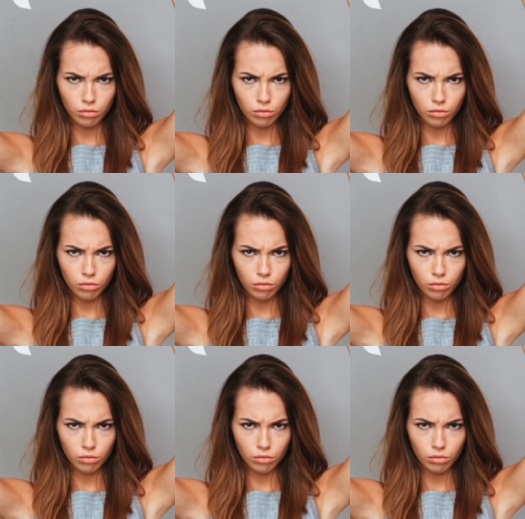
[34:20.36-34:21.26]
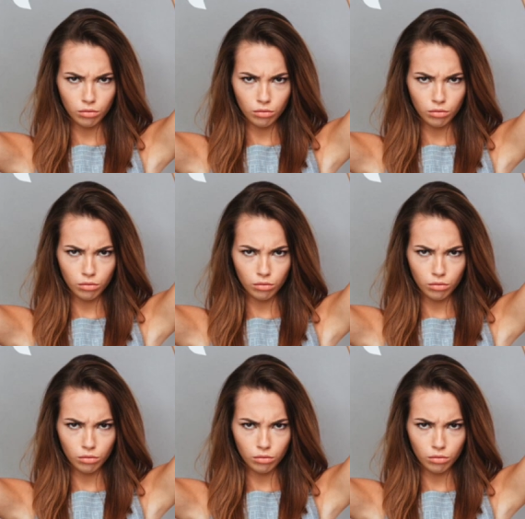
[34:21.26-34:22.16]

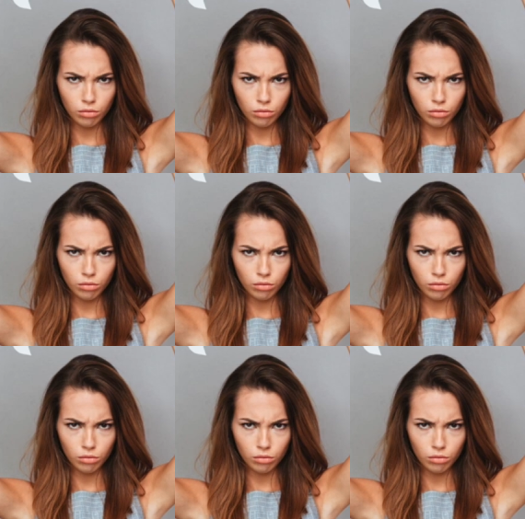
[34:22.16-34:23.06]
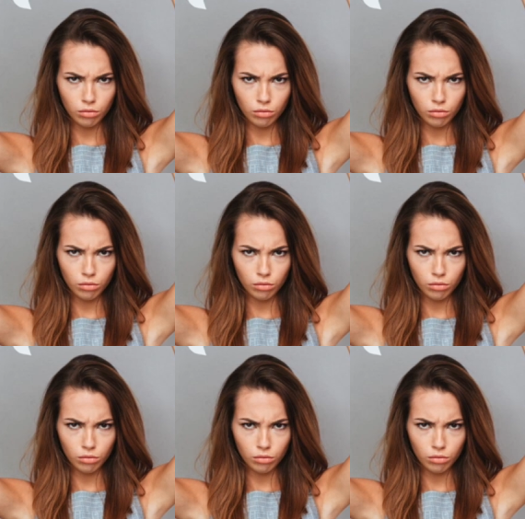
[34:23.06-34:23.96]

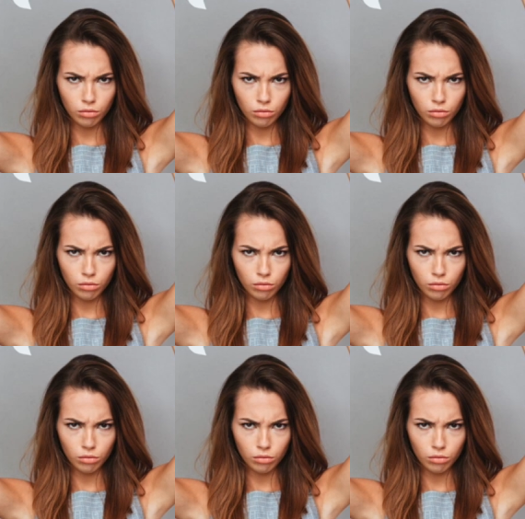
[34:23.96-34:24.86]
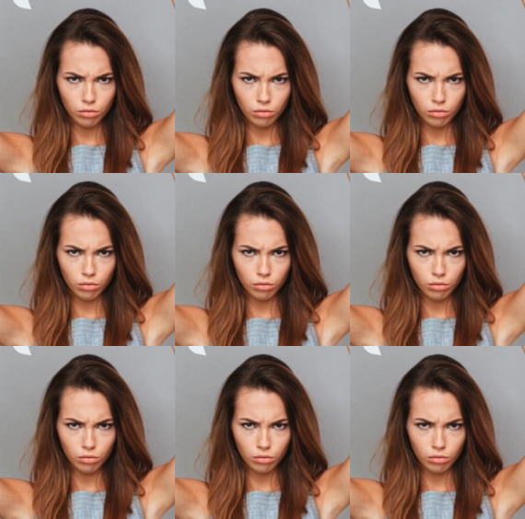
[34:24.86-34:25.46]
This is a still picture; no speech is visible.